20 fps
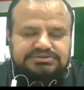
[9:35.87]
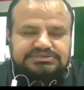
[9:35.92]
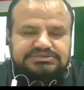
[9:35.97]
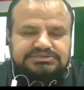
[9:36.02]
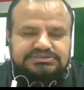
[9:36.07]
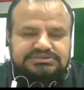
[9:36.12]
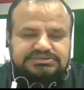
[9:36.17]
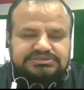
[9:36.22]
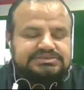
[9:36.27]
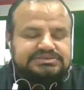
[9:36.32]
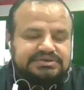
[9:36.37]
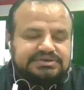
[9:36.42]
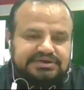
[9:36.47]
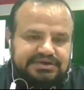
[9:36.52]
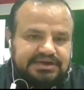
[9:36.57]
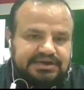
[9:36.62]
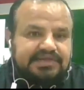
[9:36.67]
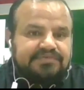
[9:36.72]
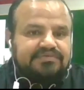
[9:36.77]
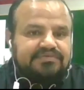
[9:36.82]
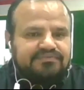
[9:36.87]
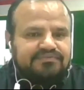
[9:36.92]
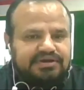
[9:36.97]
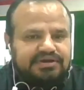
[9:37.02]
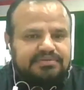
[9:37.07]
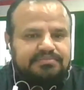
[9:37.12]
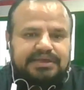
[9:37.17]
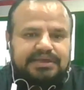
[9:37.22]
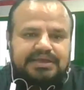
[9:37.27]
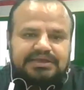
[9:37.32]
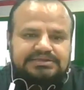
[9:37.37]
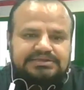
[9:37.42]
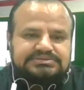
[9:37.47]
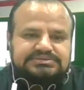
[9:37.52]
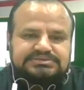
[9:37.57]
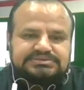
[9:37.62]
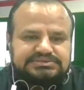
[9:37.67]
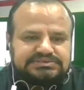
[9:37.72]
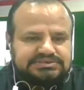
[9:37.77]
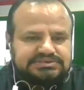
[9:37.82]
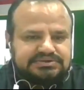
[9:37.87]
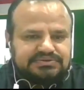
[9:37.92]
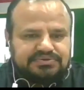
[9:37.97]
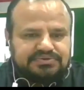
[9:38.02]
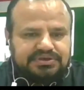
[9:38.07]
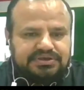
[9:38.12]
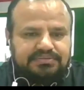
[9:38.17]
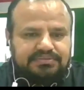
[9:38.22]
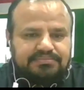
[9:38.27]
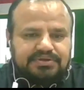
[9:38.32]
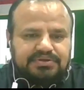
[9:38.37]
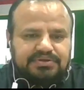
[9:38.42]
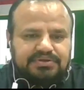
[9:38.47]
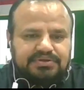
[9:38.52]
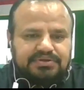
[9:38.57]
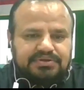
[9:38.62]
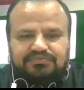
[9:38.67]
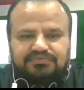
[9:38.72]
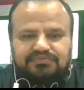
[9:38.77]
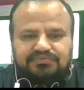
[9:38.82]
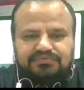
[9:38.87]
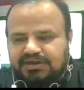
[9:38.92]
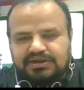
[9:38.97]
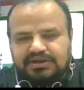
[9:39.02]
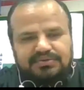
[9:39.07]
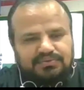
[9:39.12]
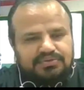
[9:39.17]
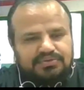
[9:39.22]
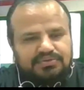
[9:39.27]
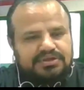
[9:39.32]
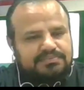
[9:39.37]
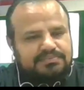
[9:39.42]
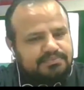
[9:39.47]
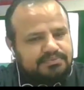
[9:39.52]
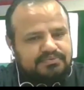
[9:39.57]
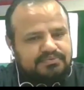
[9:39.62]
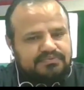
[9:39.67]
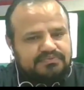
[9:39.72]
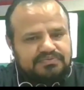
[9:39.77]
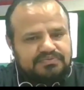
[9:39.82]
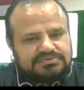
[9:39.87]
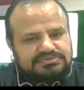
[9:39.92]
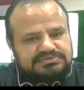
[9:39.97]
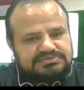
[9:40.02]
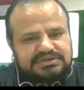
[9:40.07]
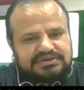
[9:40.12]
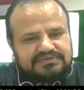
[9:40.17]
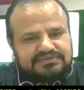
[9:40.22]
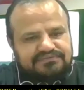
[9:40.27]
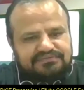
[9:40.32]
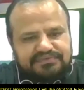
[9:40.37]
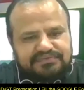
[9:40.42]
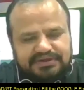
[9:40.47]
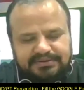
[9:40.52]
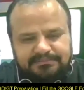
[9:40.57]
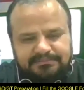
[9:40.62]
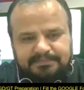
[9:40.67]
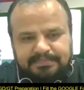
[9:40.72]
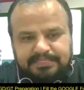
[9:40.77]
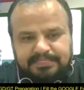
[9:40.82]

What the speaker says: Just consider it as a feedback and suggestion, okay? Because you are here to improve yourself. Right?